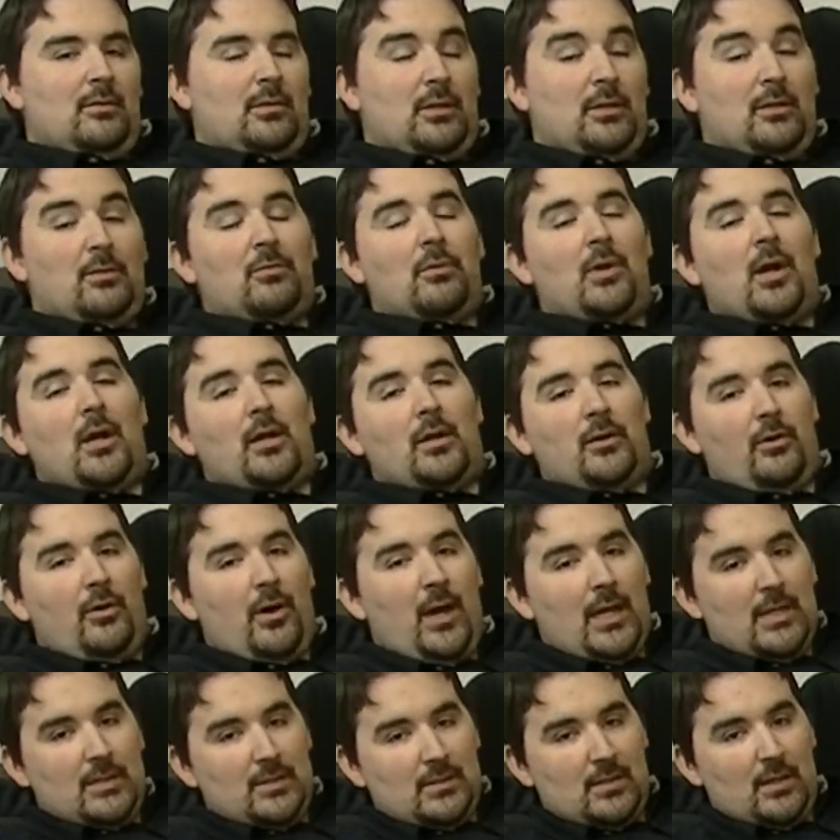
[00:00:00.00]
The Luraco
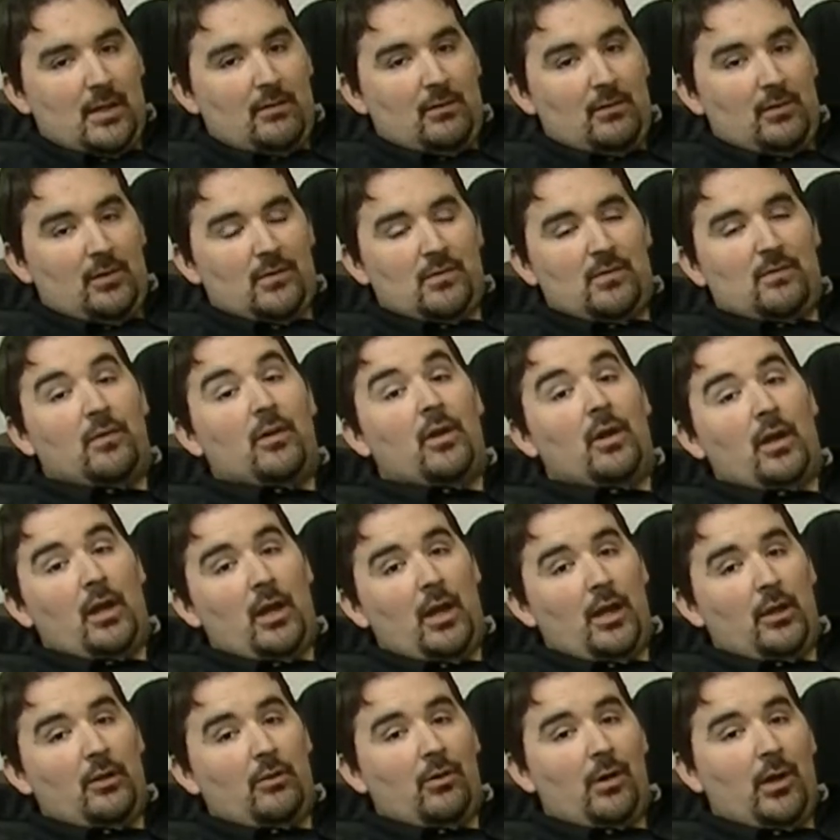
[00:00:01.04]
i7 is a very
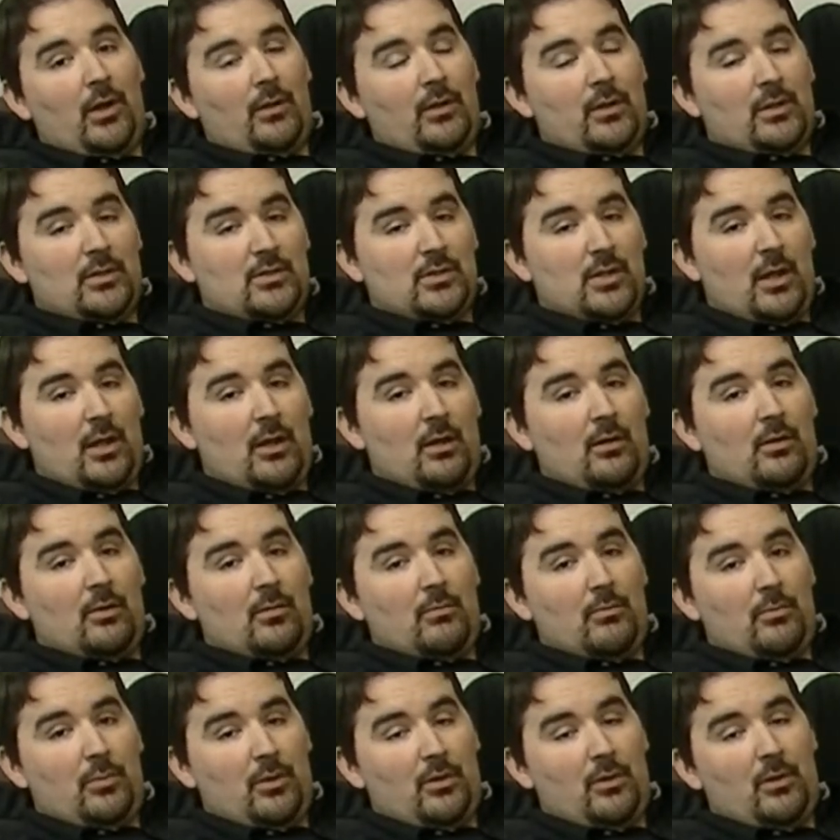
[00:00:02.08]
high quality chair,
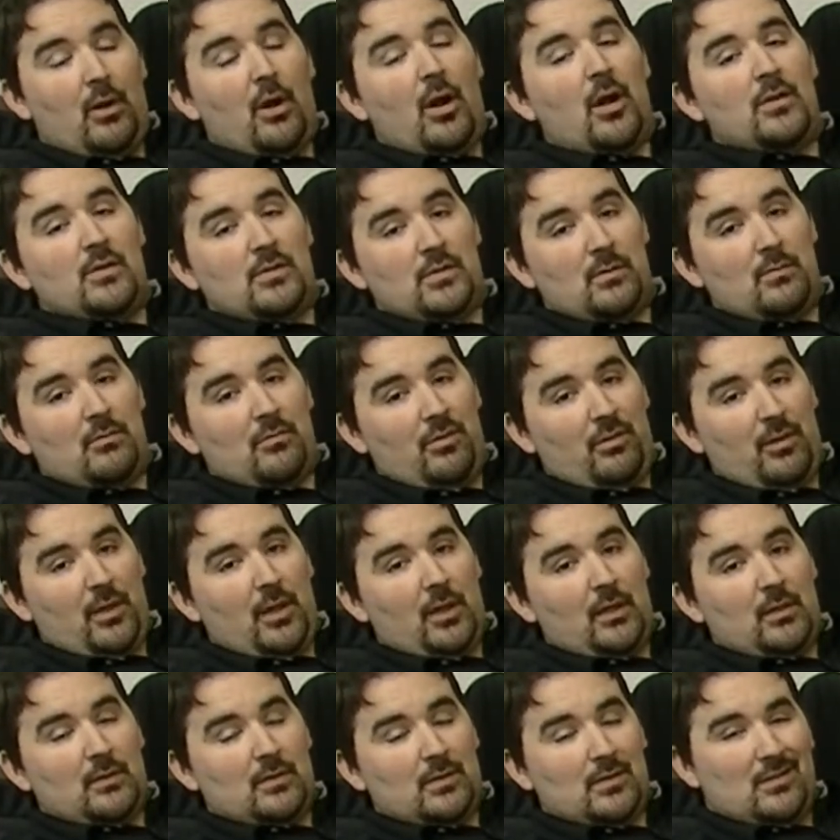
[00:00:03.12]
but there are some
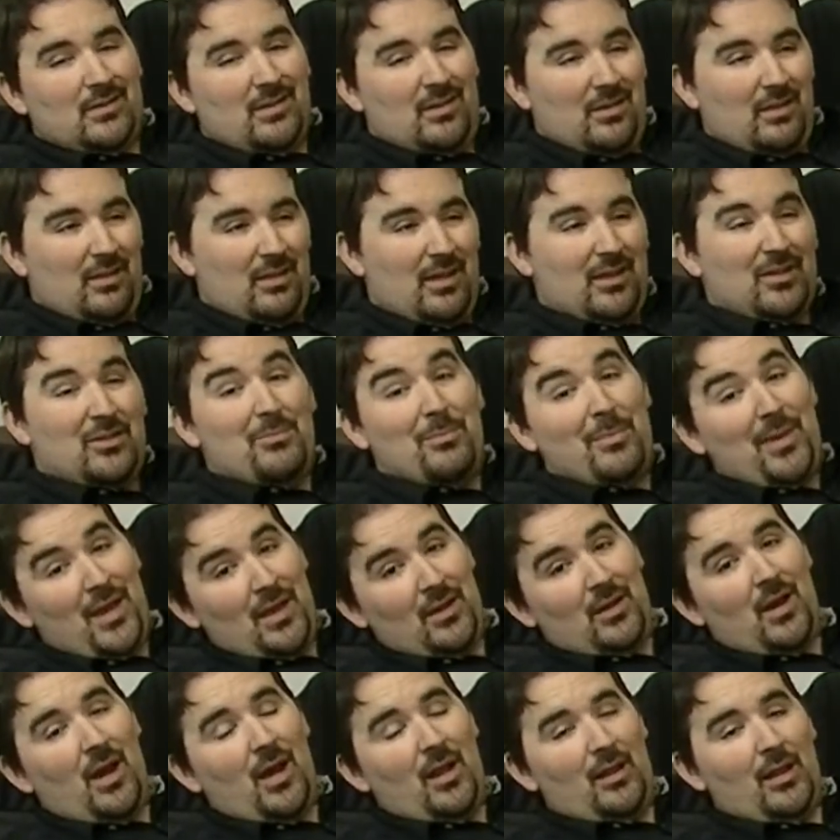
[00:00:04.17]
things that you
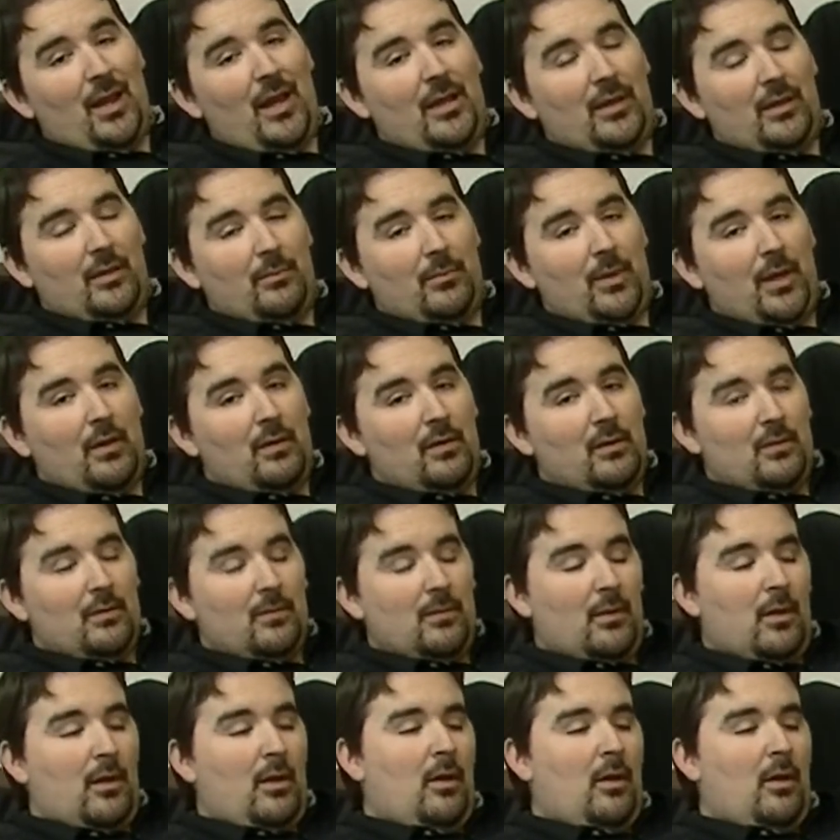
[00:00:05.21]
may not like about it.